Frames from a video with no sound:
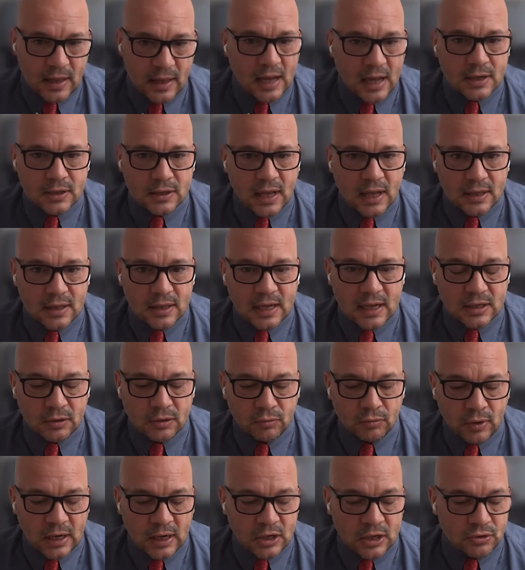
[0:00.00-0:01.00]
that that
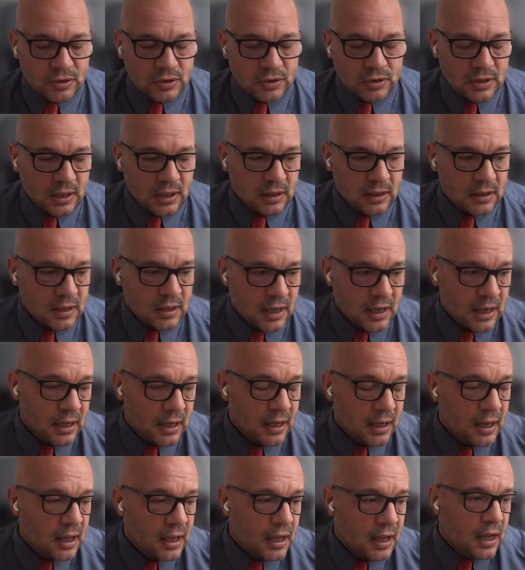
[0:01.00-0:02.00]
that's a really interesting
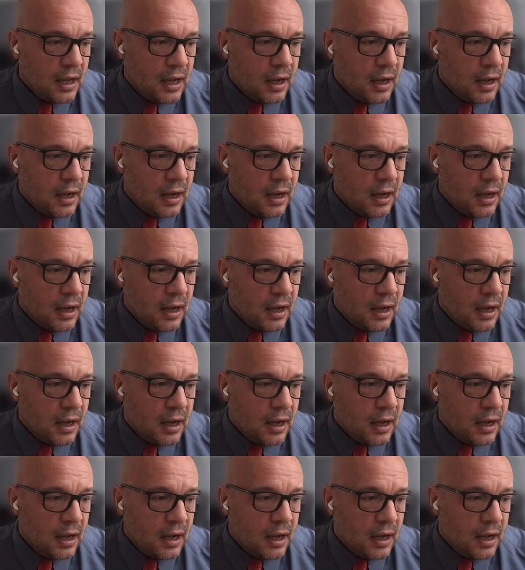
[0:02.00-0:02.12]
thing.